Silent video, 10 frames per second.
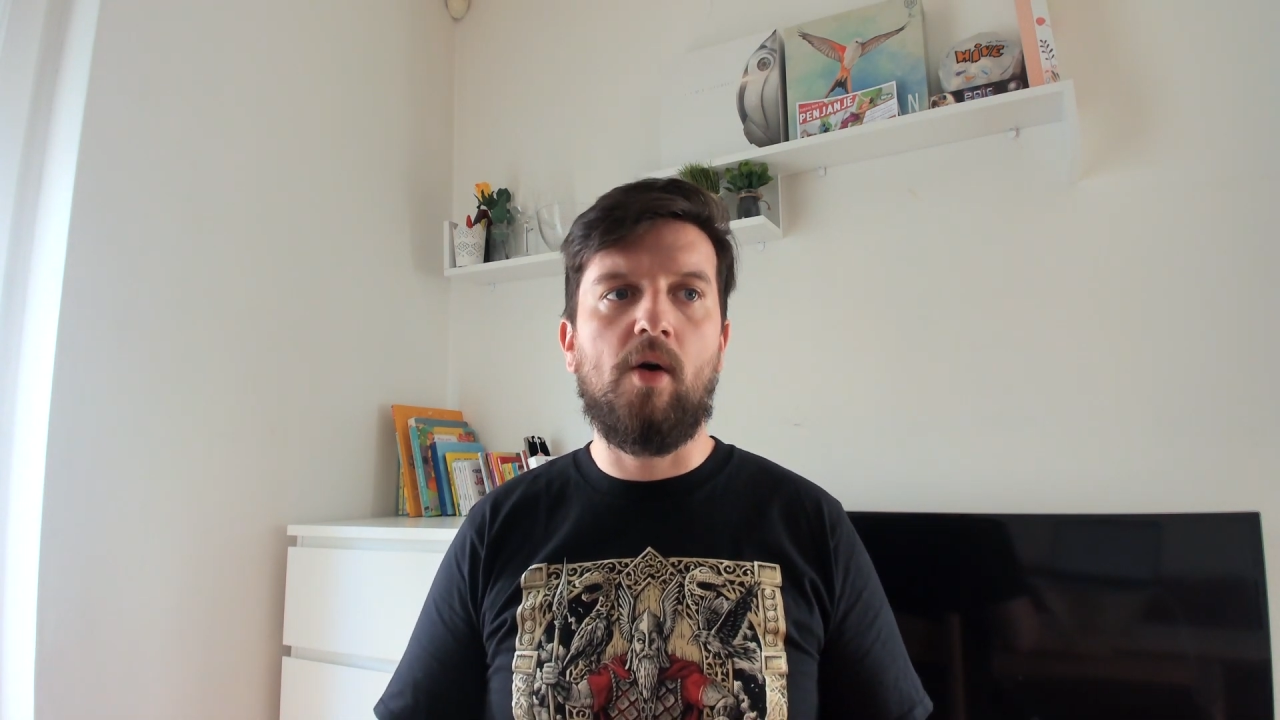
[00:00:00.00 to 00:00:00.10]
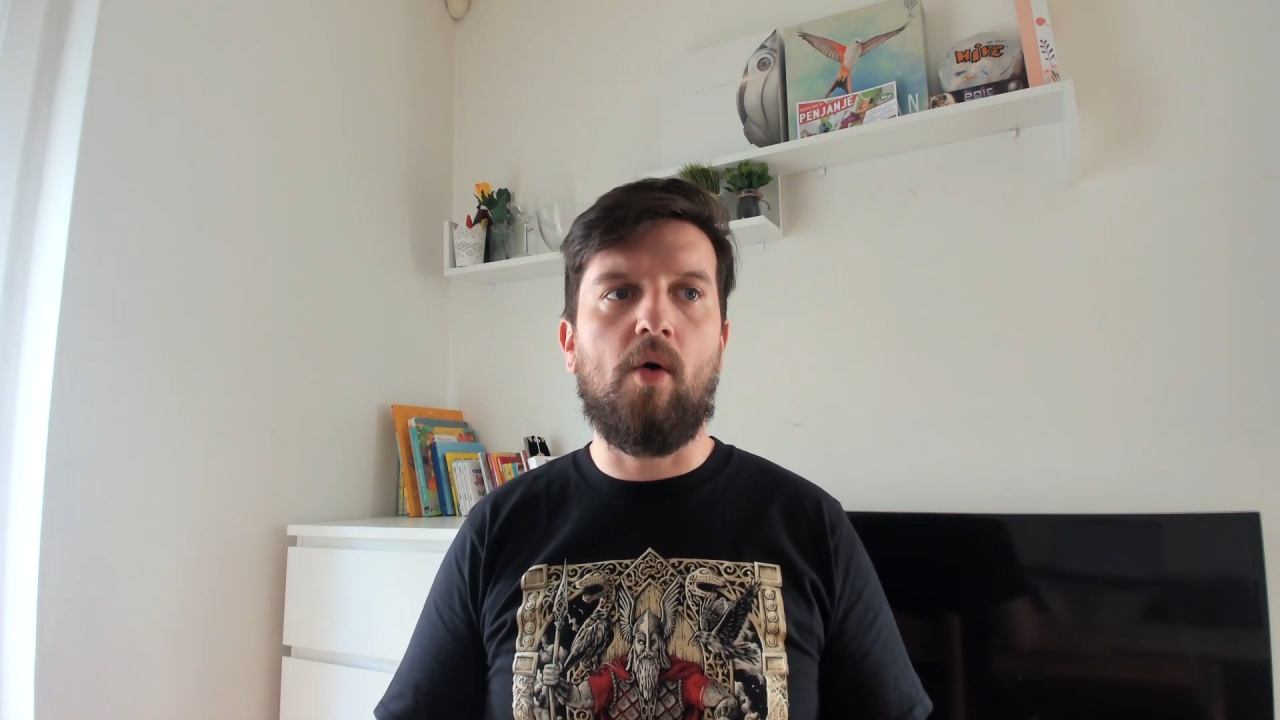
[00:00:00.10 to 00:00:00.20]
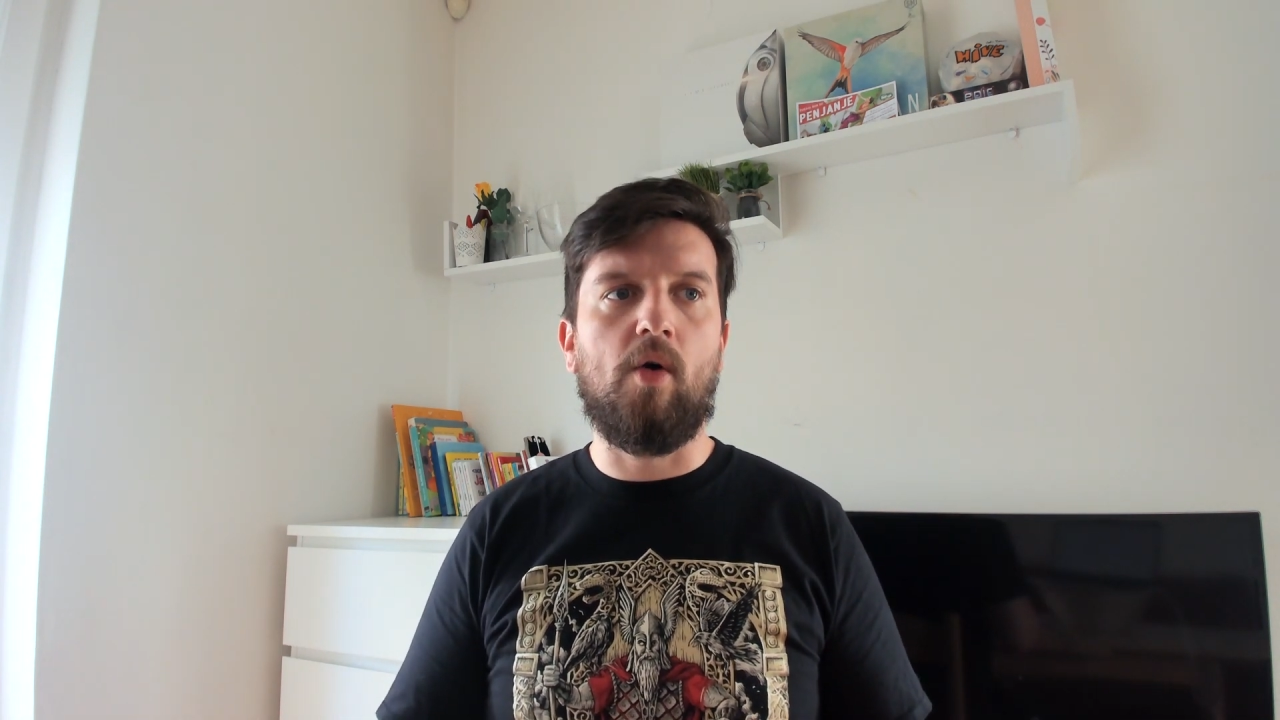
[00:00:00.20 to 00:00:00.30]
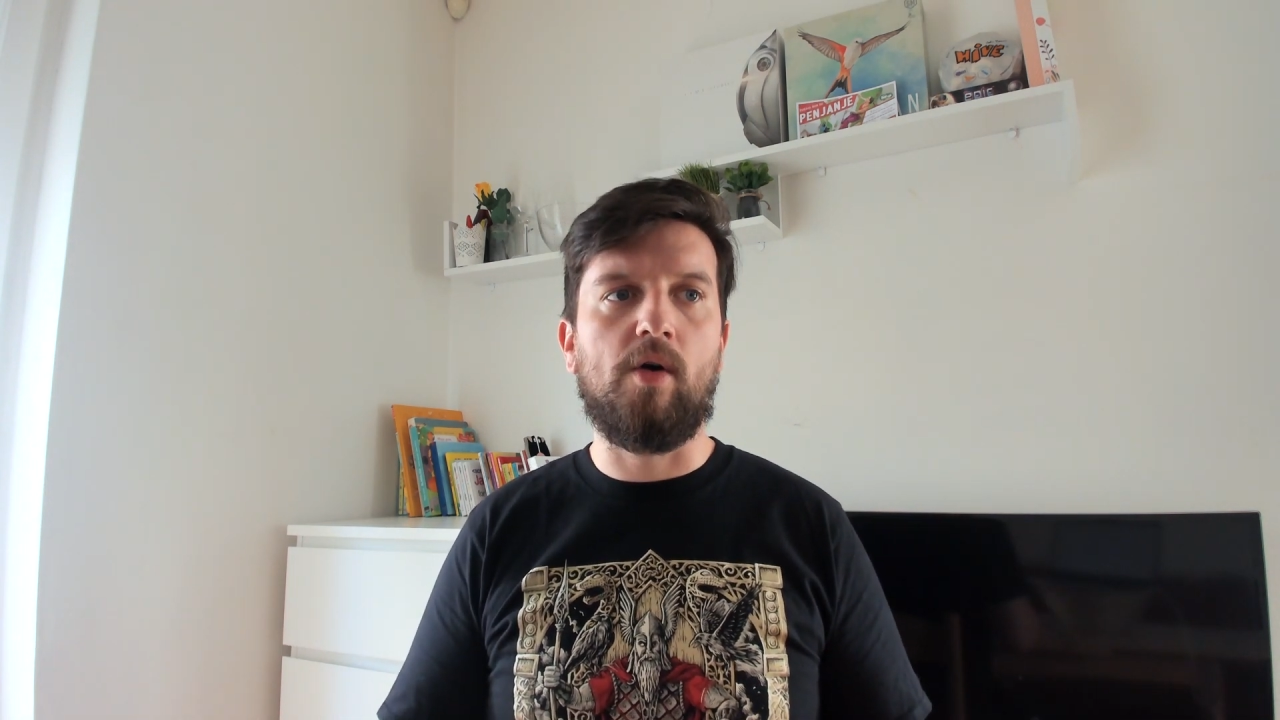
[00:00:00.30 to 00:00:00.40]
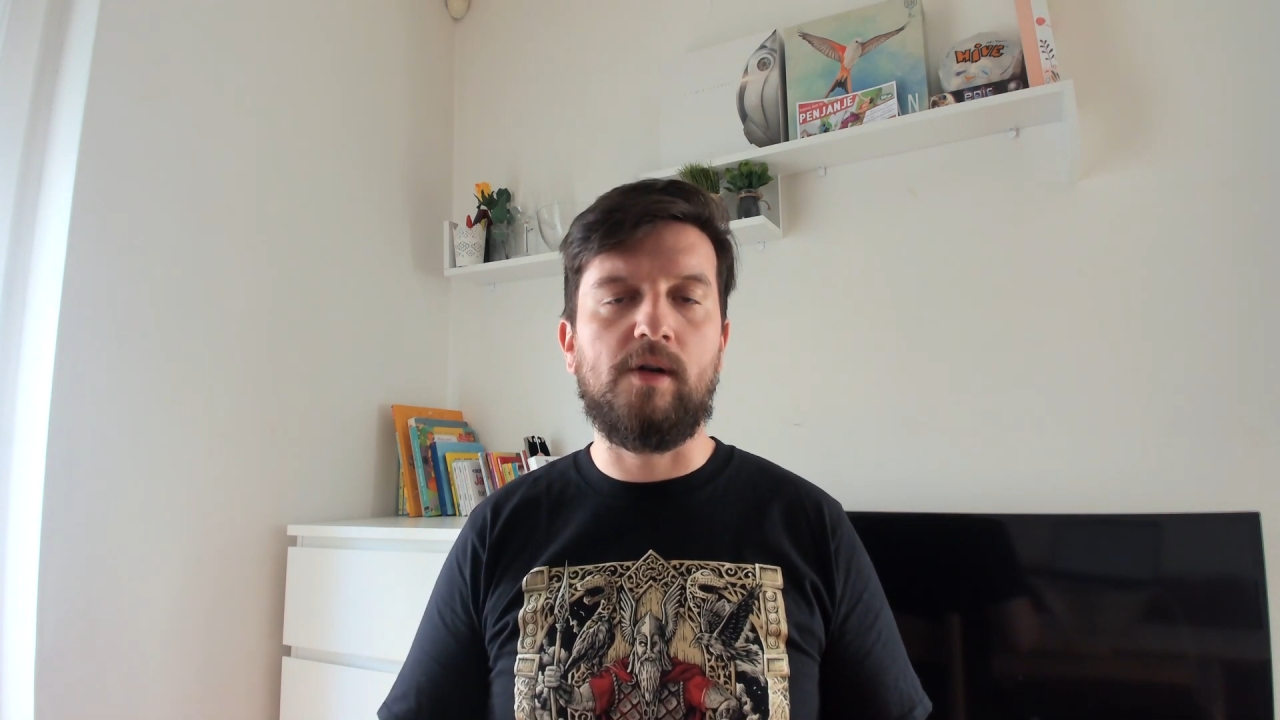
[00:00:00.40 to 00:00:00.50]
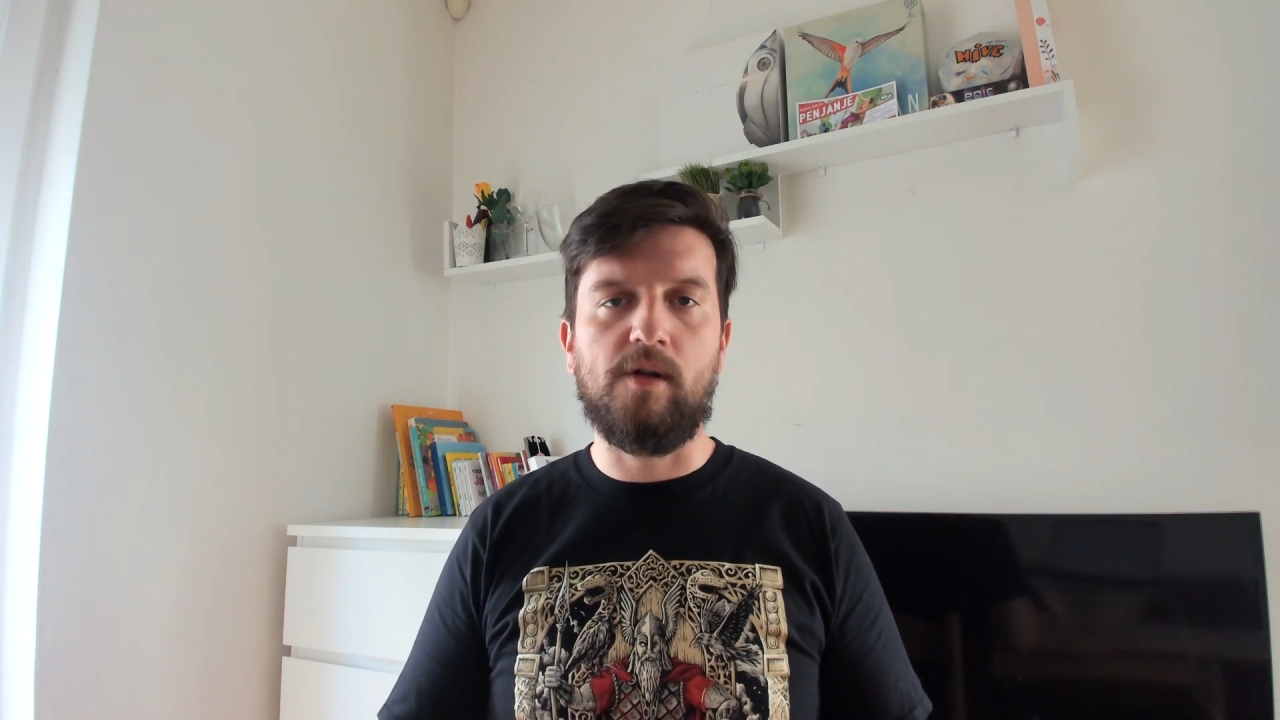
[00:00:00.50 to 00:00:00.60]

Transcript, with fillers: or the